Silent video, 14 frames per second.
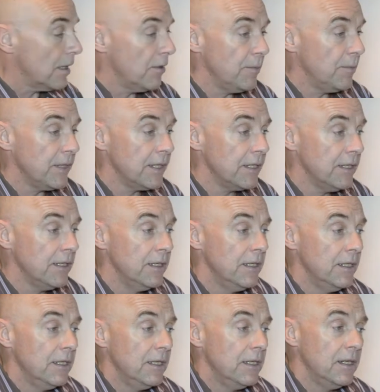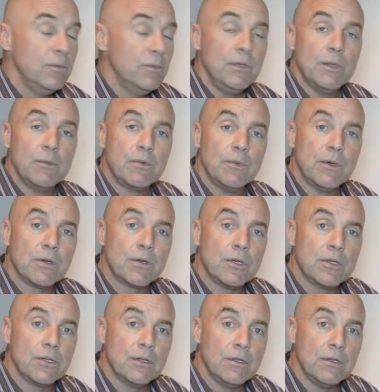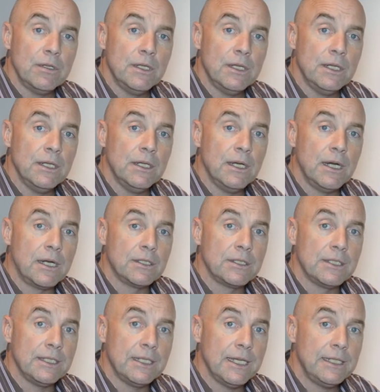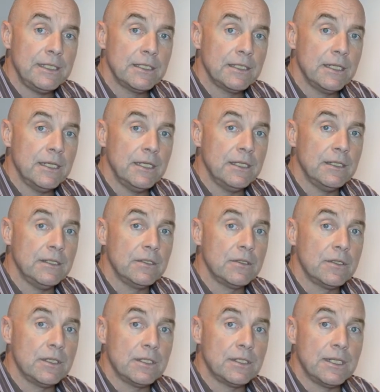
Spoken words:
our bigger aluminum remote control RC8, and the